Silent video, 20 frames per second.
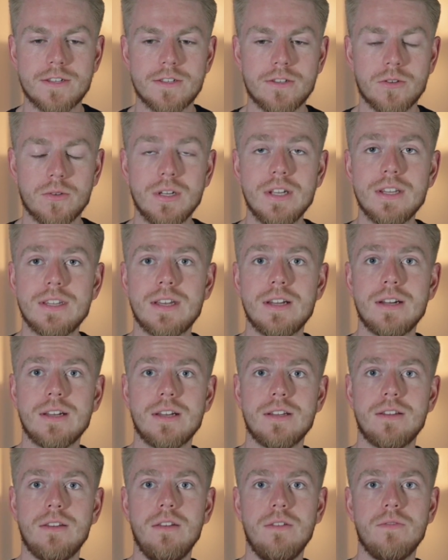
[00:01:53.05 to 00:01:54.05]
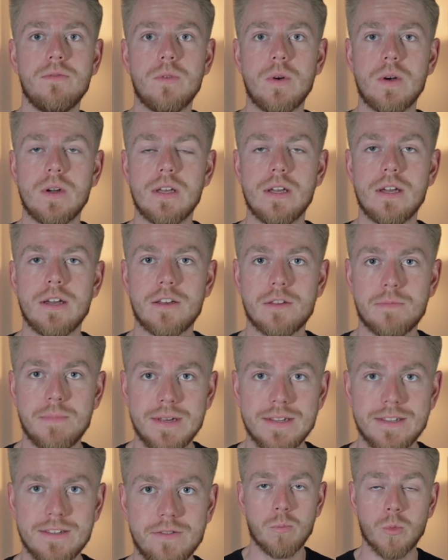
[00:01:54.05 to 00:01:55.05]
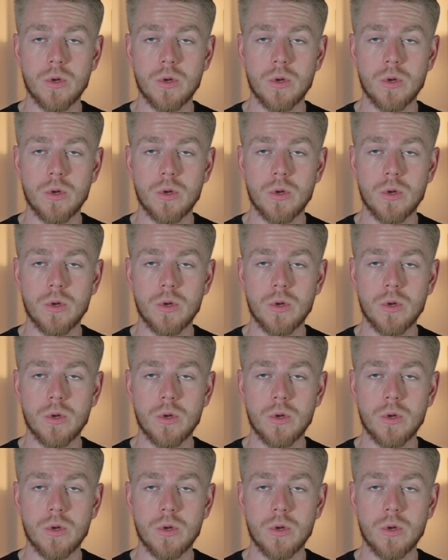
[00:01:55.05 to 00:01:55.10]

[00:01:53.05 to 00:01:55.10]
So that can get very expensive.